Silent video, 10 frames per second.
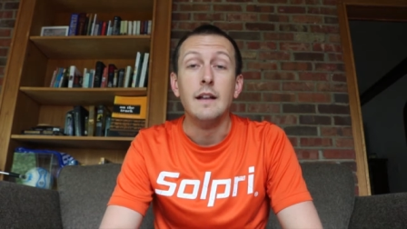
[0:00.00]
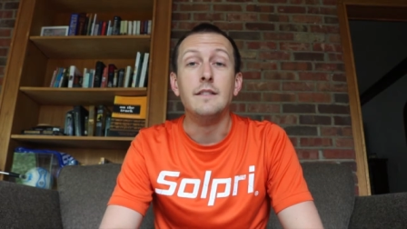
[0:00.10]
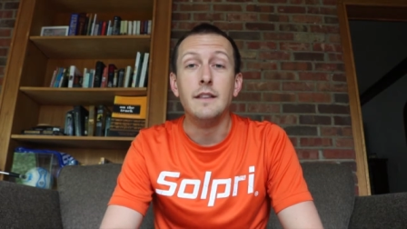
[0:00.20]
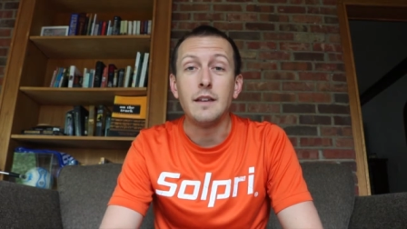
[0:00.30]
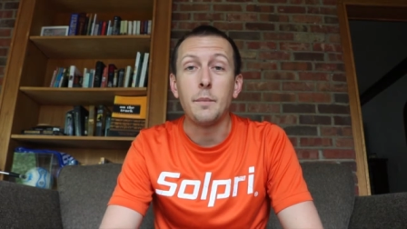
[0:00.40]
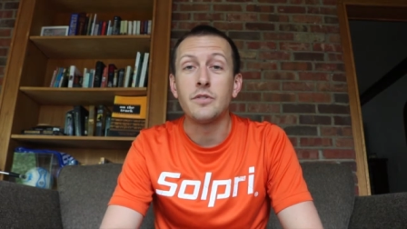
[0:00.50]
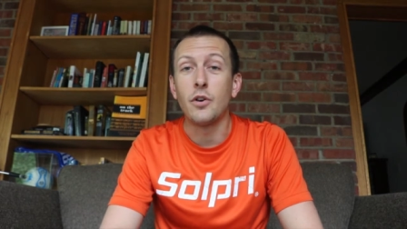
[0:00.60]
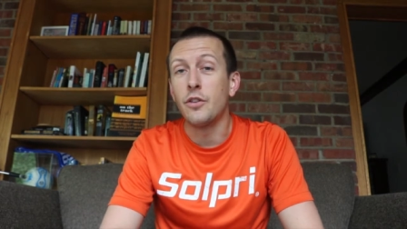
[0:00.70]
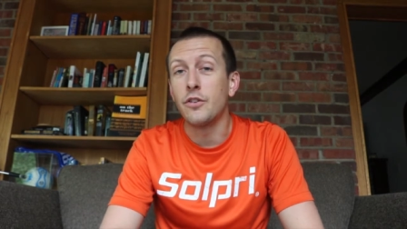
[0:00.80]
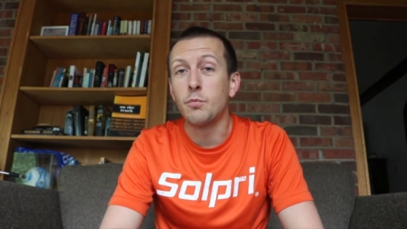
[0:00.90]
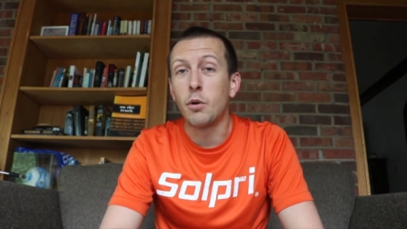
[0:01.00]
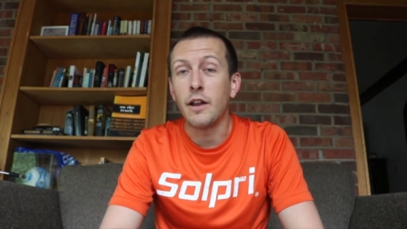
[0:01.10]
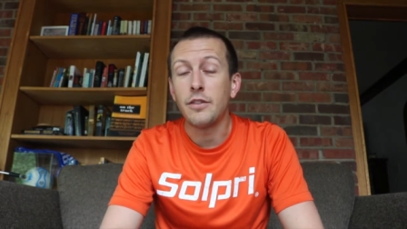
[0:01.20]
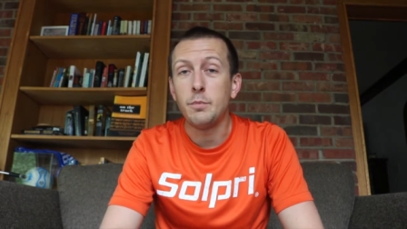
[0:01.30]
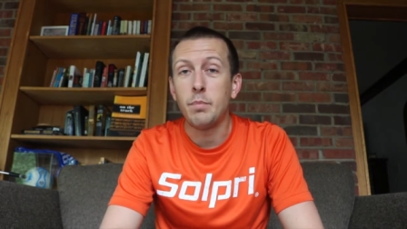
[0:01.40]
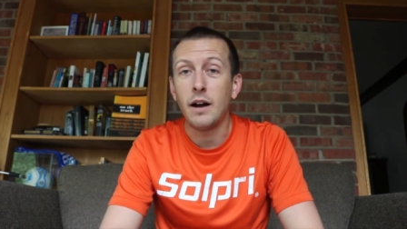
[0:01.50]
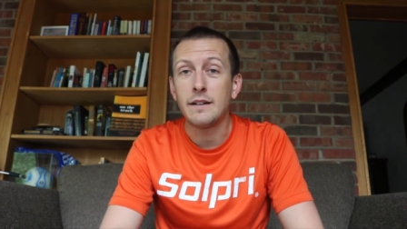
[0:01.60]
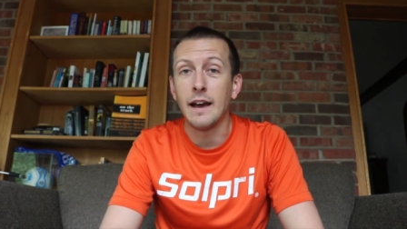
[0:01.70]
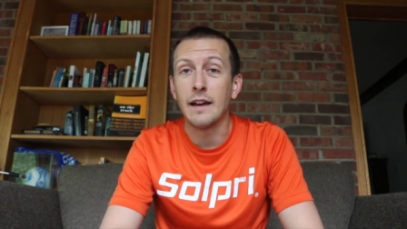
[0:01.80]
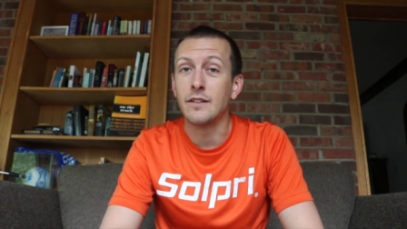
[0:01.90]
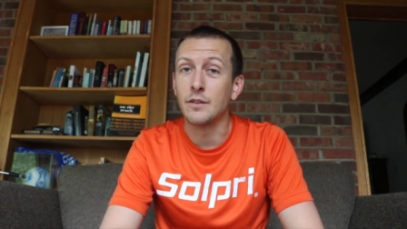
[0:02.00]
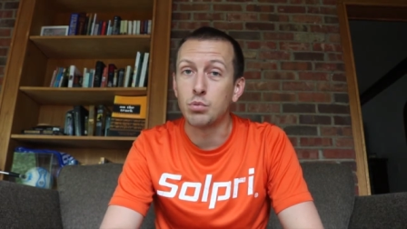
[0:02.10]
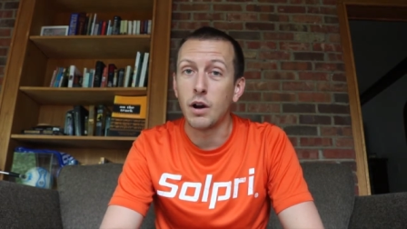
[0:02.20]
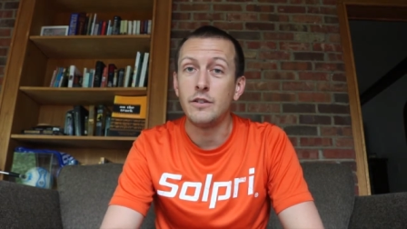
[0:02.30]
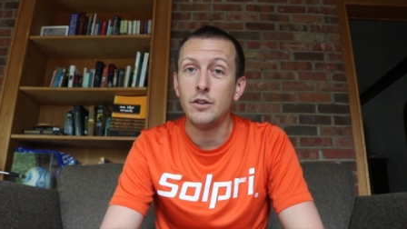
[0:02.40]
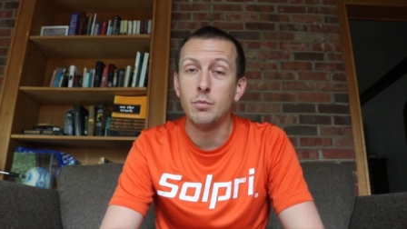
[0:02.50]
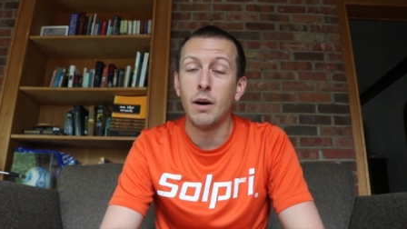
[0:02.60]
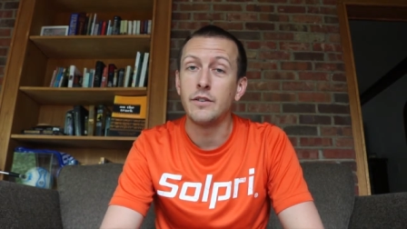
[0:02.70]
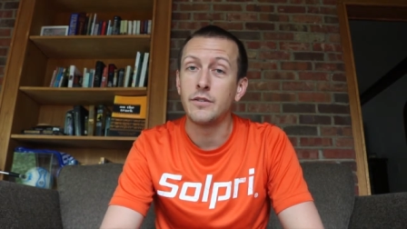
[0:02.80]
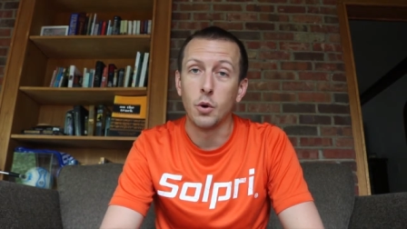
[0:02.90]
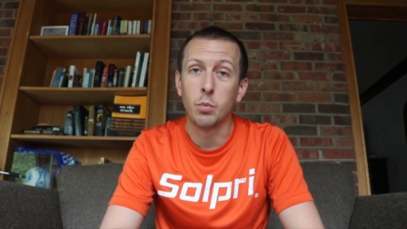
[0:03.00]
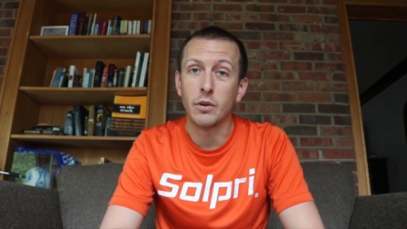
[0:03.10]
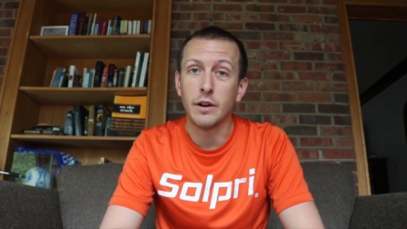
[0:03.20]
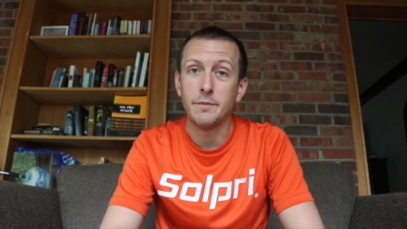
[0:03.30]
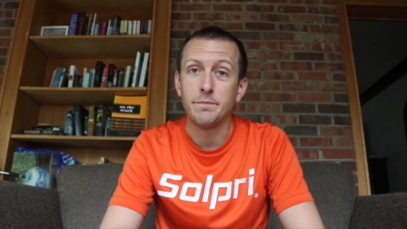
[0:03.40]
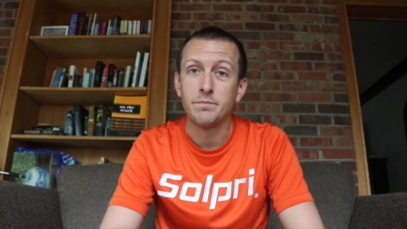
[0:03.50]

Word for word: This episode of the Smart Athlete Podcast is brought to you by Solpri.